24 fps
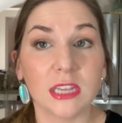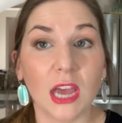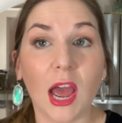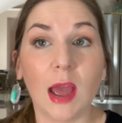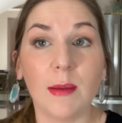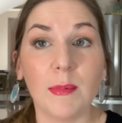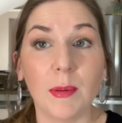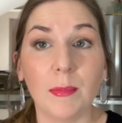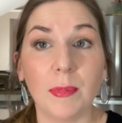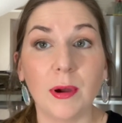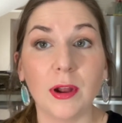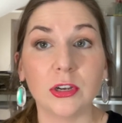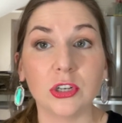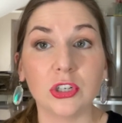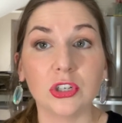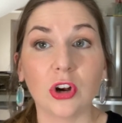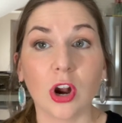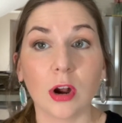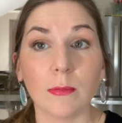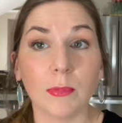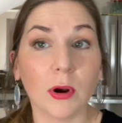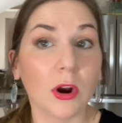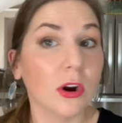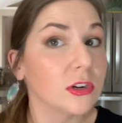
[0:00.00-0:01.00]
I'm a bunch
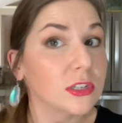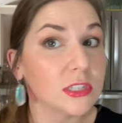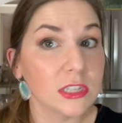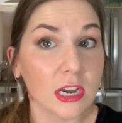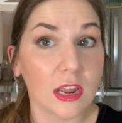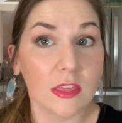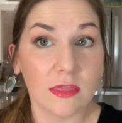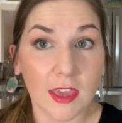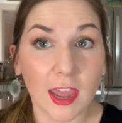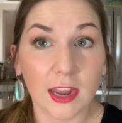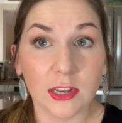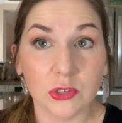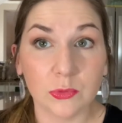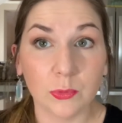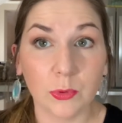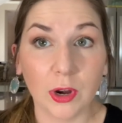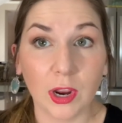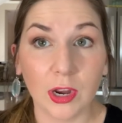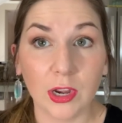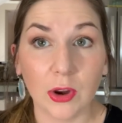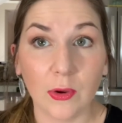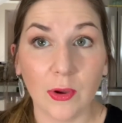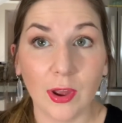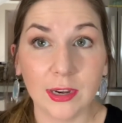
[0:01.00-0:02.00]
R person and that's what
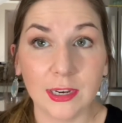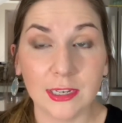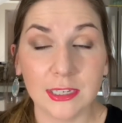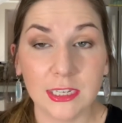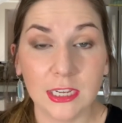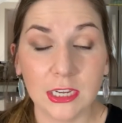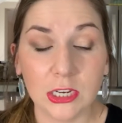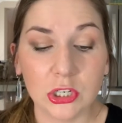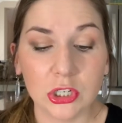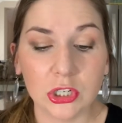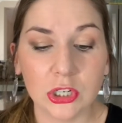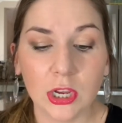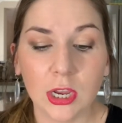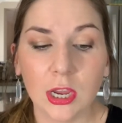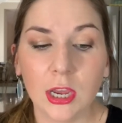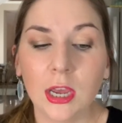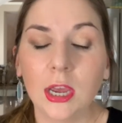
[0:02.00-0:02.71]
I know how to teach.